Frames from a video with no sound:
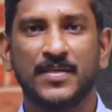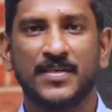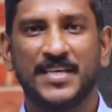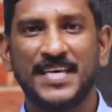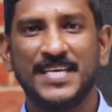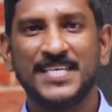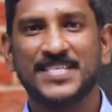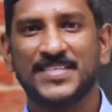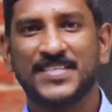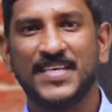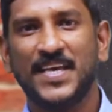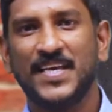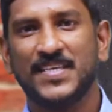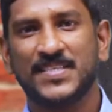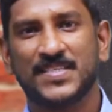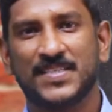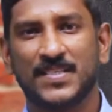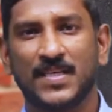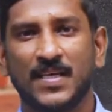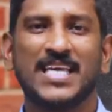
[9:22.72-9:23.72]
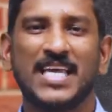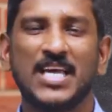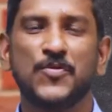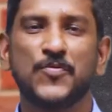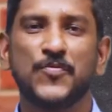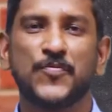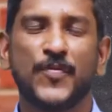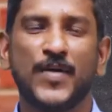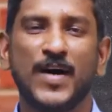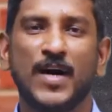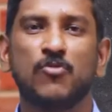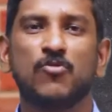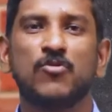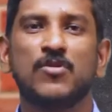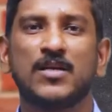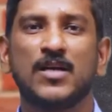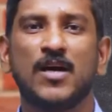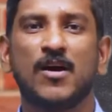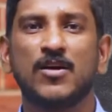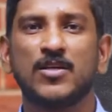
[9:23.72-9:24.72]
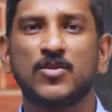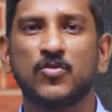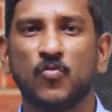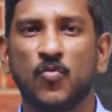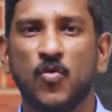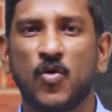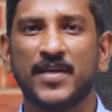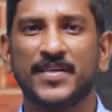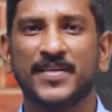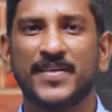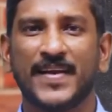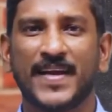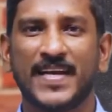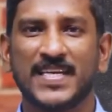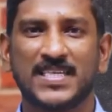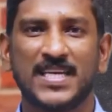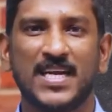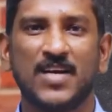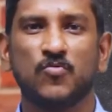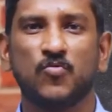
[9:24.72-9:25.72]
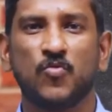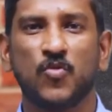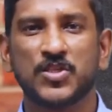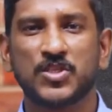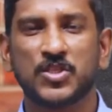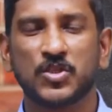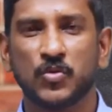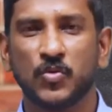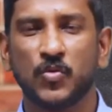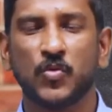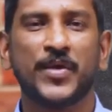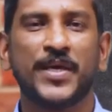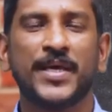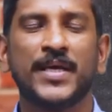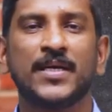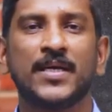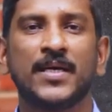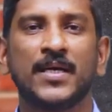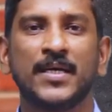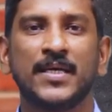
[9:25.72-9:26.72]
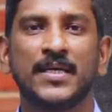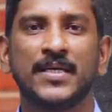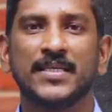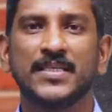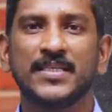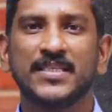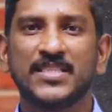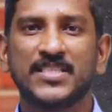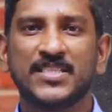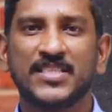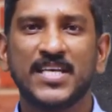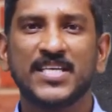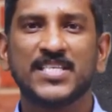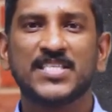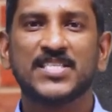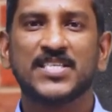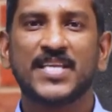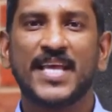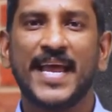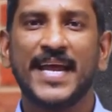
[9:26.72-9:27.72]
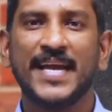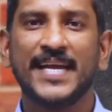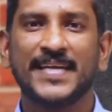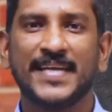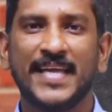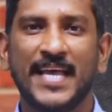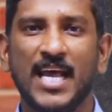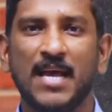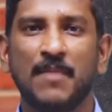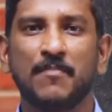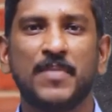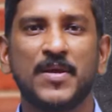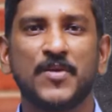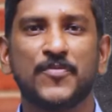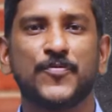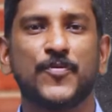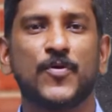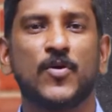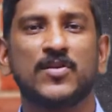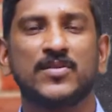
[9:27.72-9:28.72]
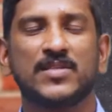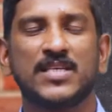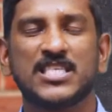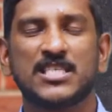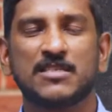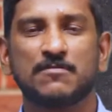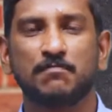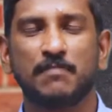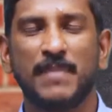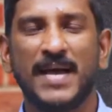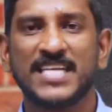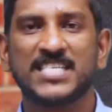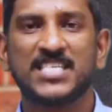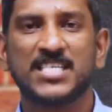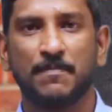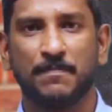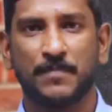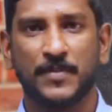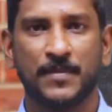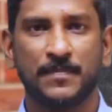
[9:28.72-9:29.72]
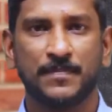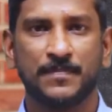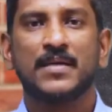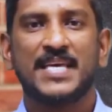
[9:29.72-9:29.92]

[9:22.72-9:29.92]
He says he found out what Gresham was doing just a day before the smash up.